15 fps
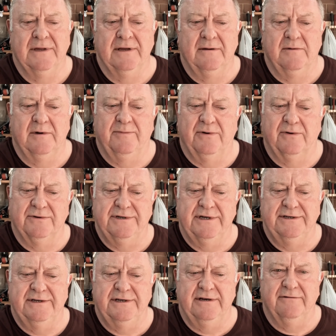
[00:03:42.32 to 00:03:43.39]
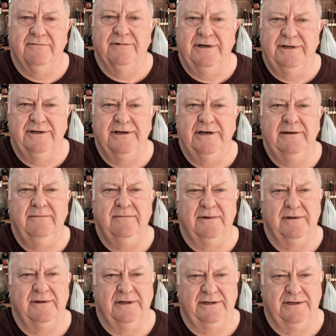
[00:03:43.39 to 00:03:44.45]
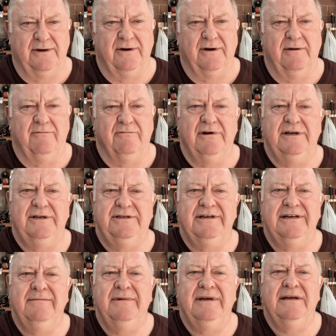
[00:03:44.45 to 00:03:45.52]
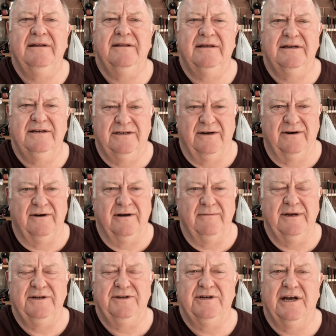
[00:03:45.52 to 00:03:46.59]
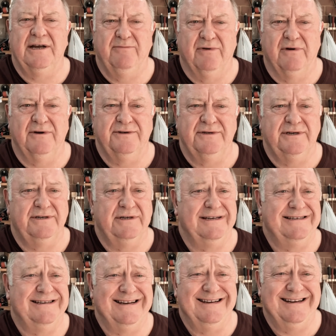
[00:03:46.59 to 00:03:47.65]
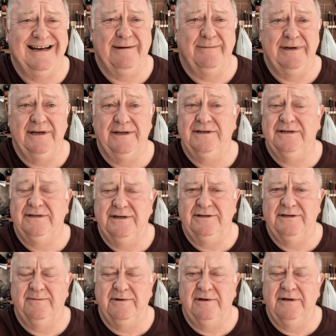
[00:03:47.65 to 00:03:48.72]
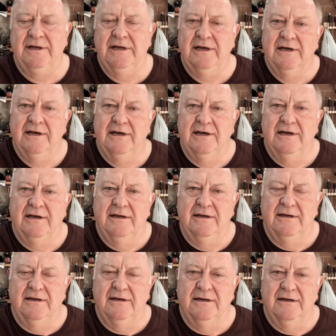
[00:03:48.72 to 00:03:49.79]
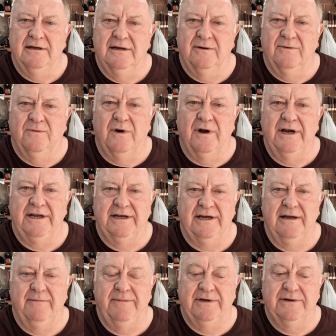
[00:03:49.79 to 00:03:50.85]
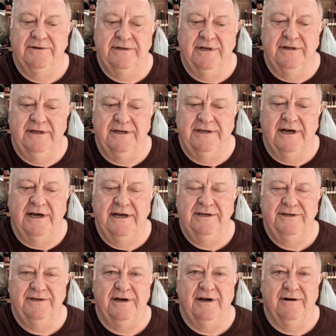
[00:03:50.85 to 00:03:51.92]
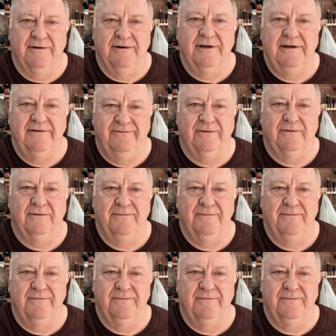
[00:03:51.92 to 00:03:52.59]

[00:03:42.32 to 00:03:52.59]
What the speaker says: But Paul says here, redeem the time. Redeeming the time. It's a process, it's a habit, it's a discipline. Why do you can? Because the days are evil.